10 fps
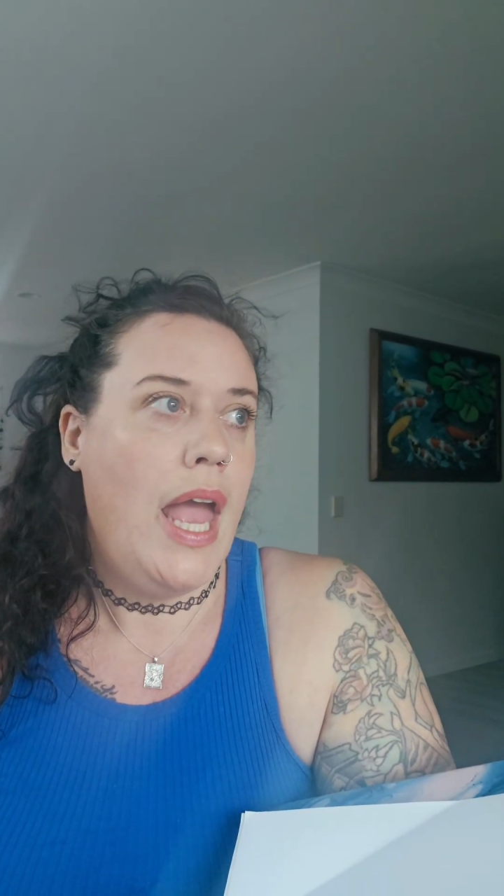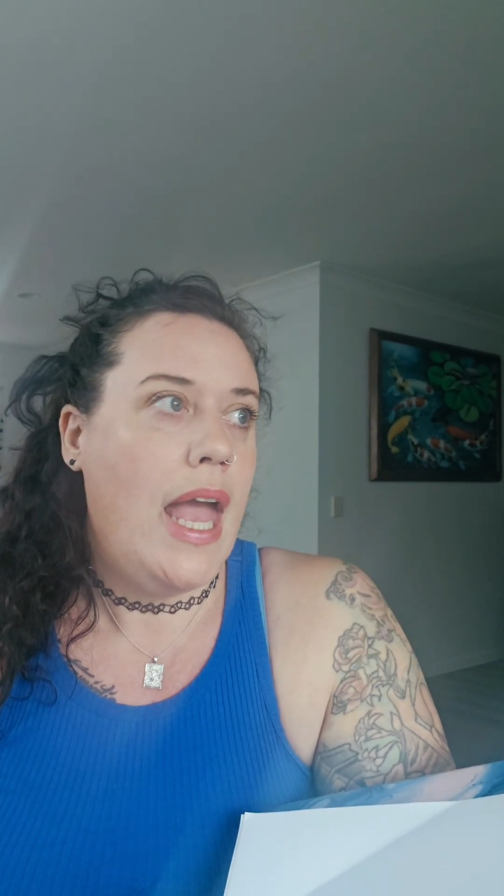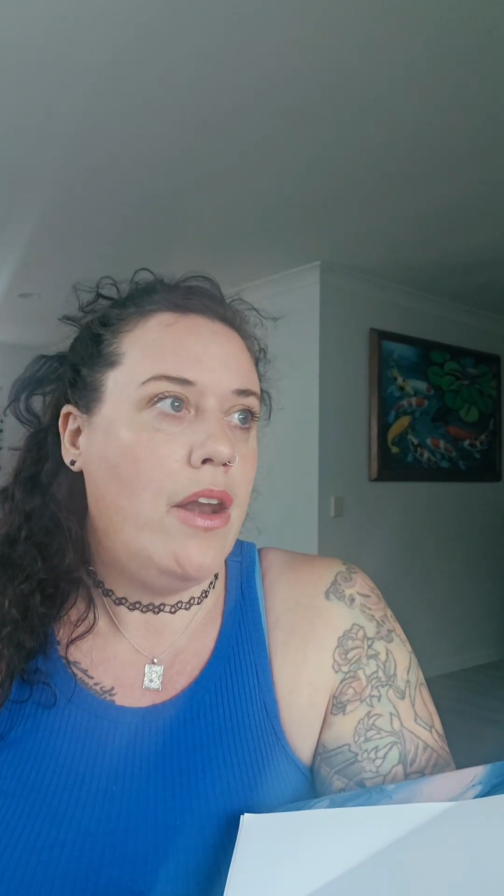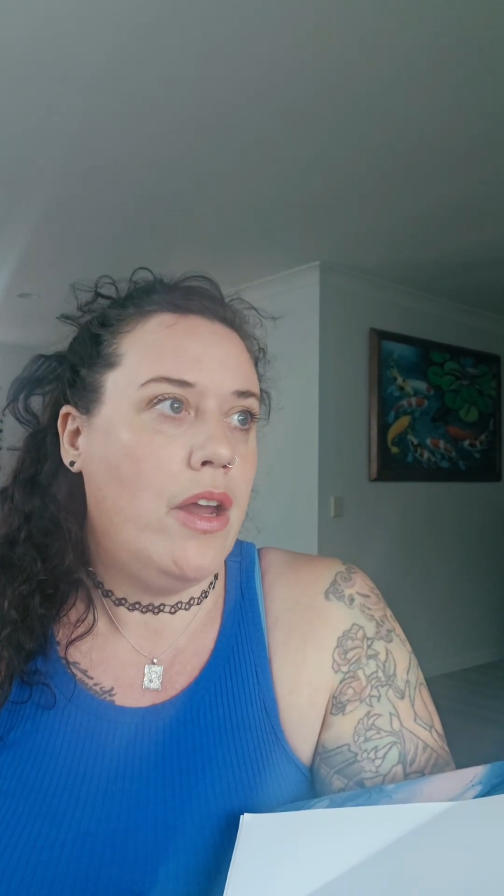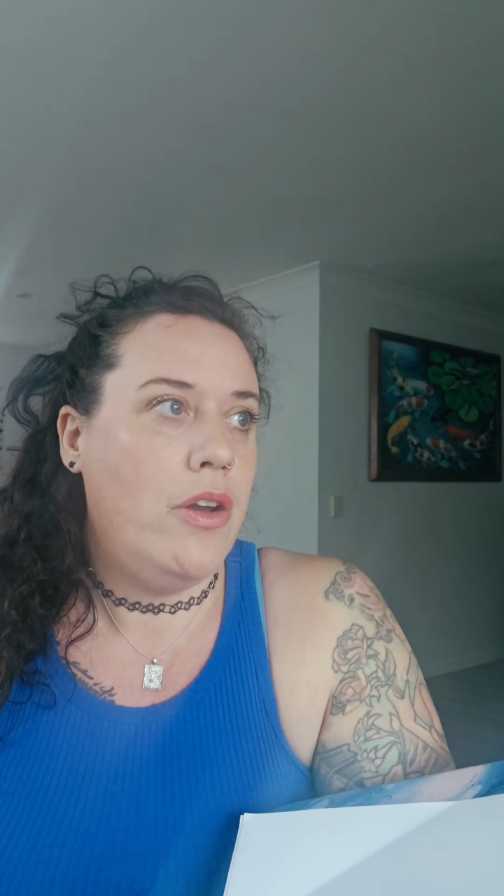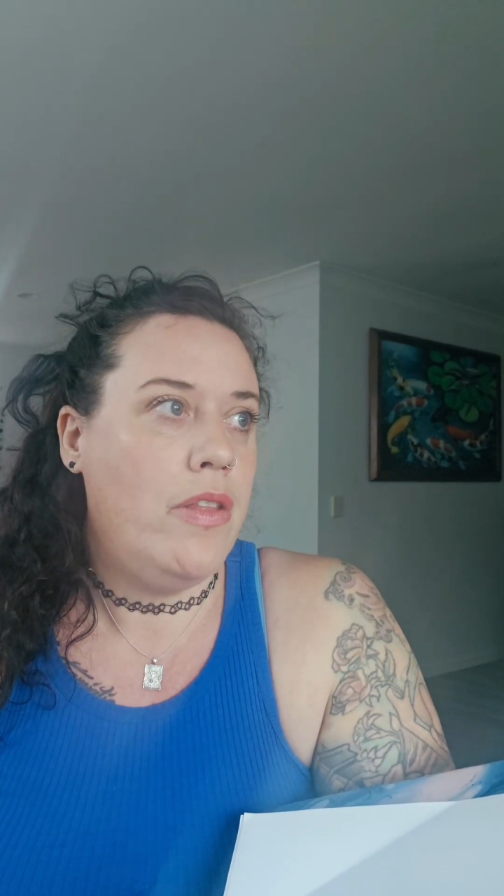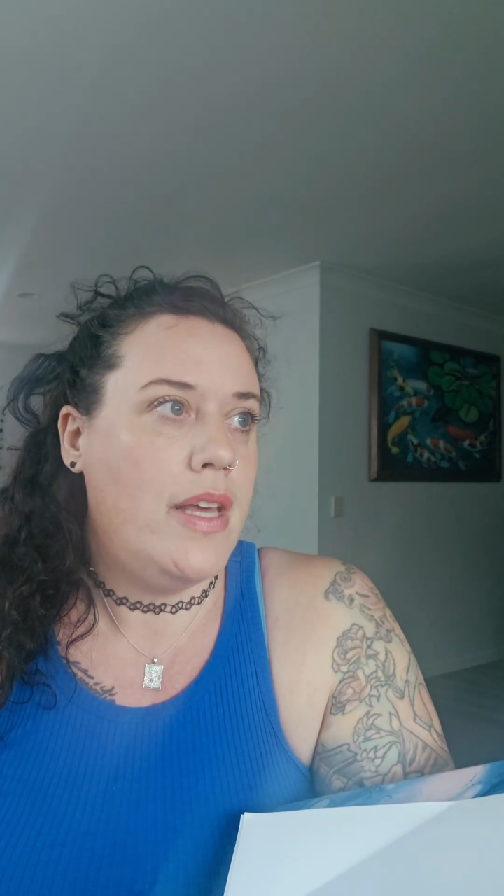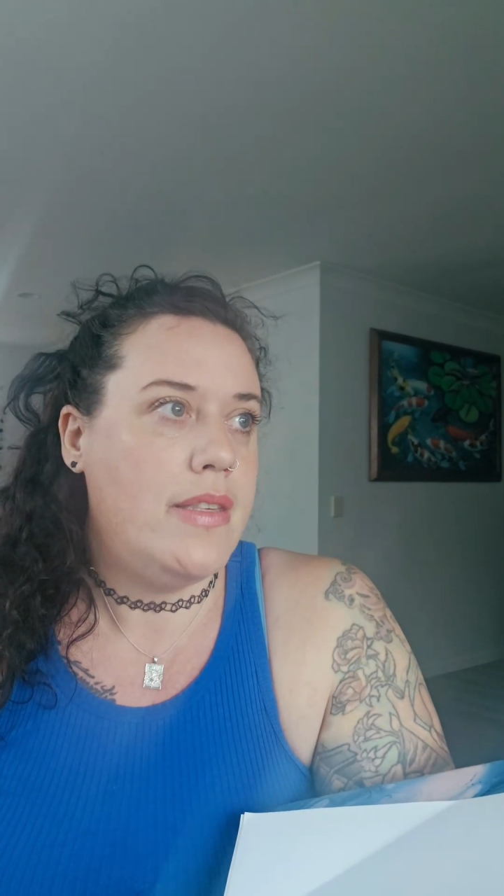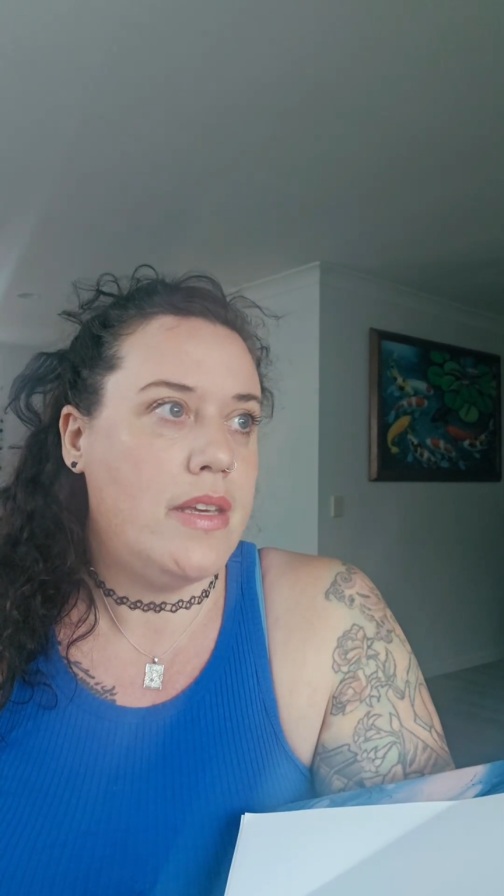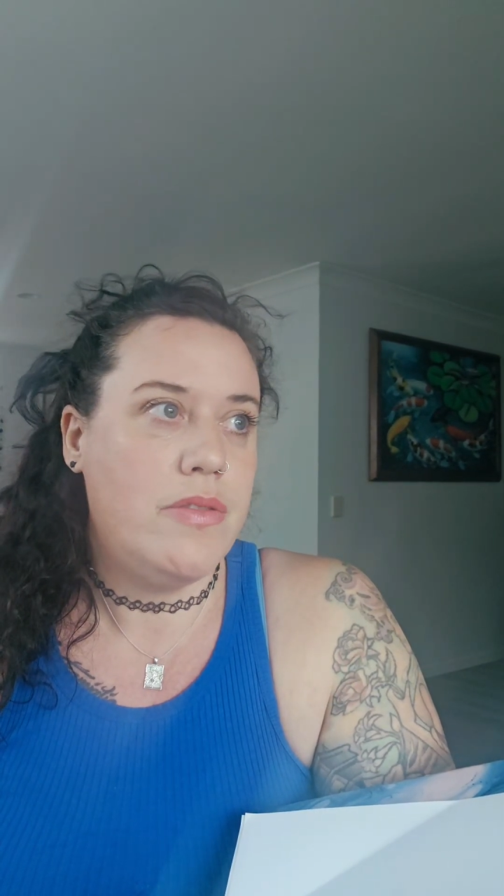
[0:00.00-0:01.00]
And I know
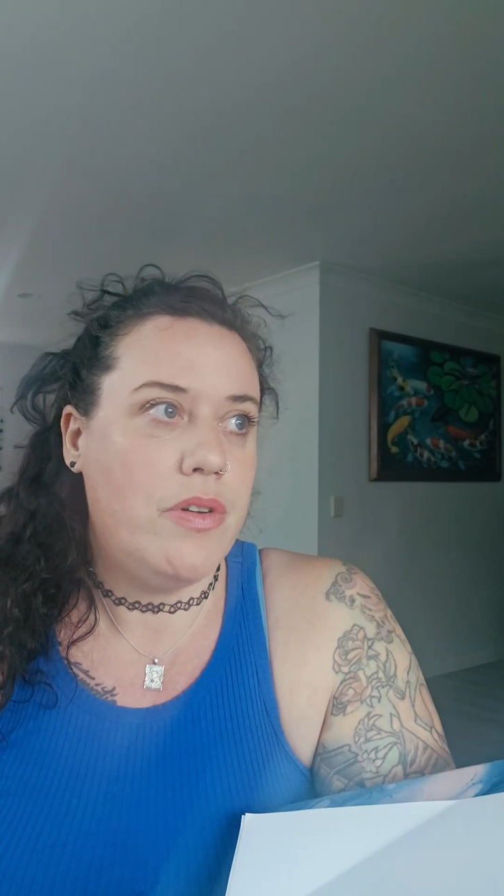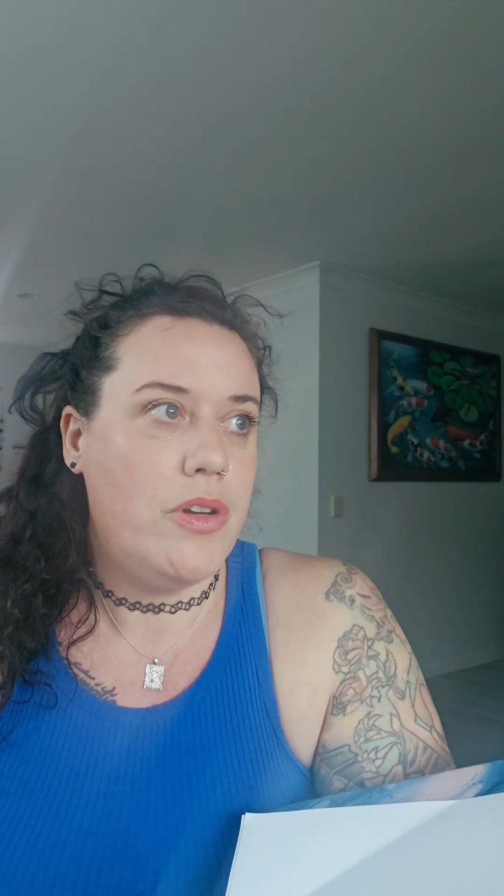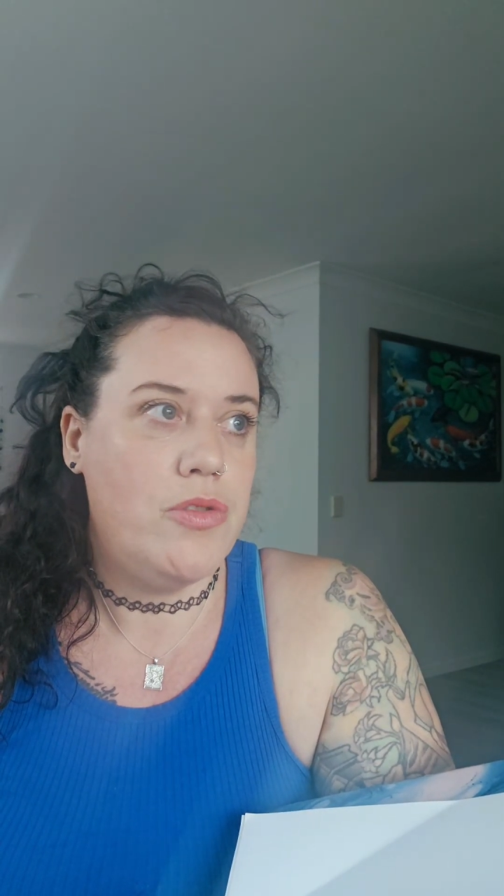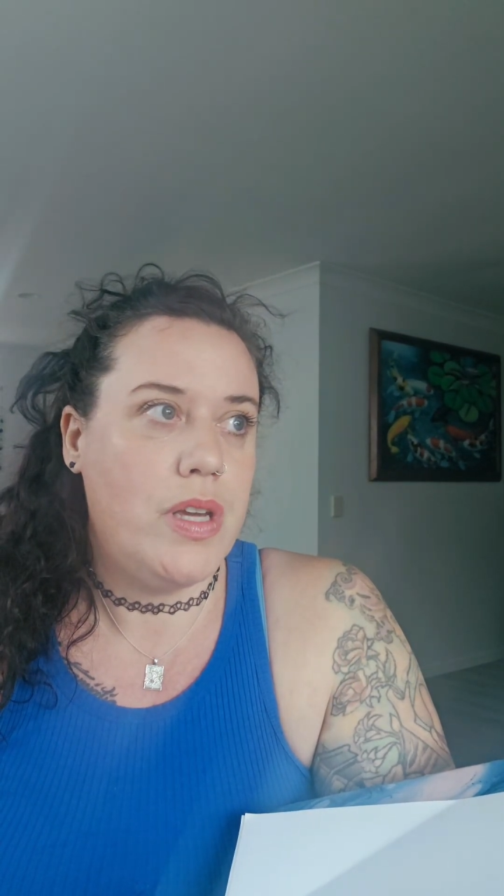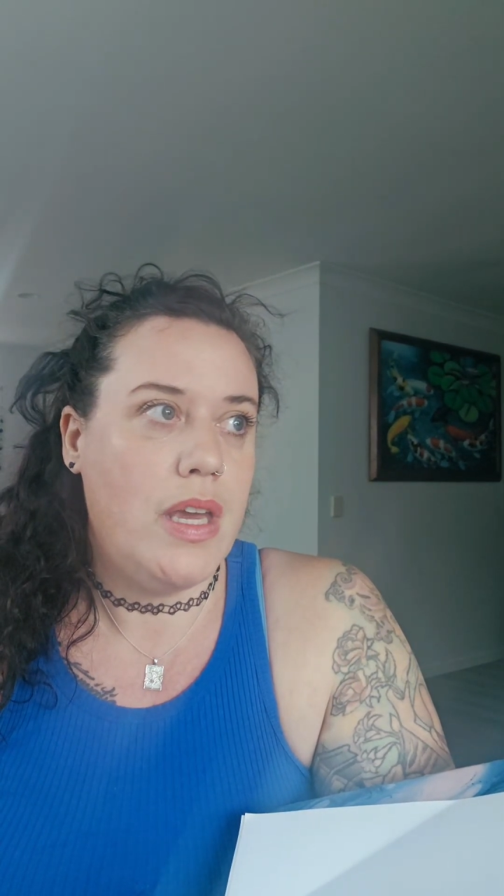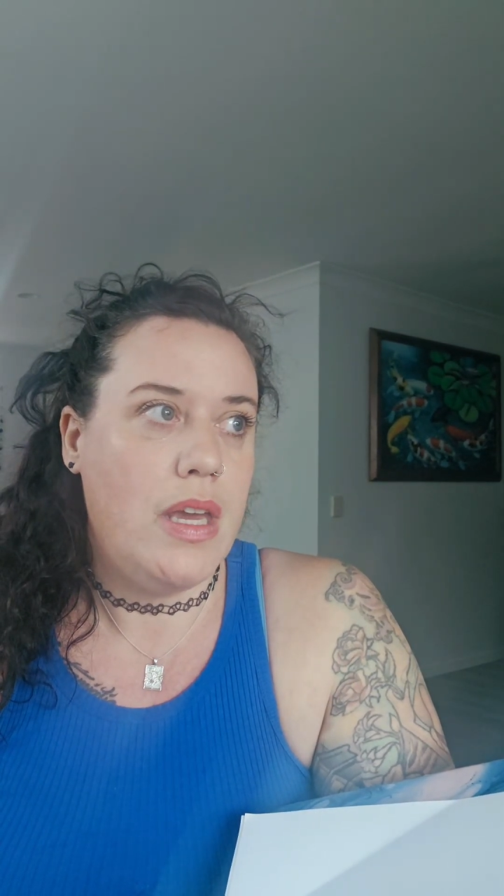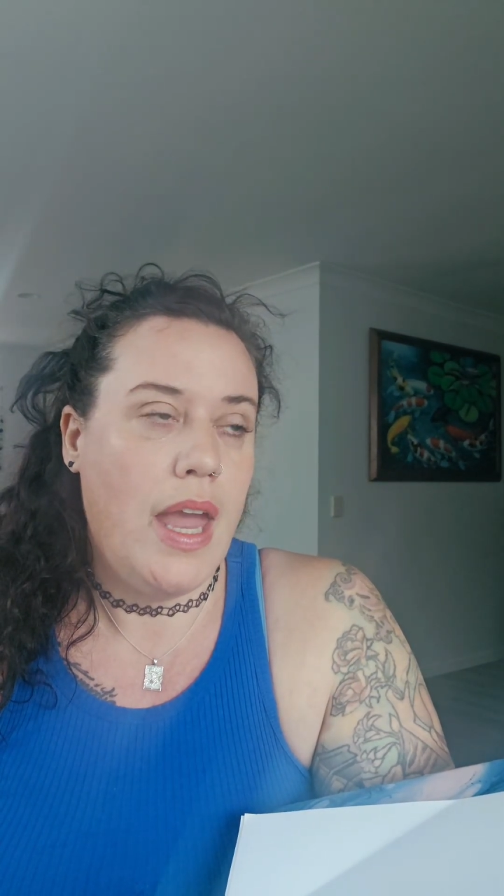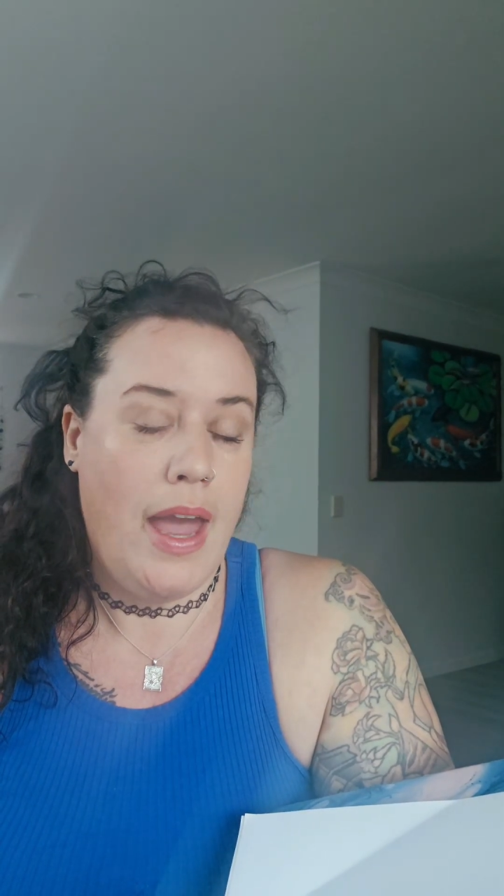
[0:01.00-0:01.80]
that sounds very tricky.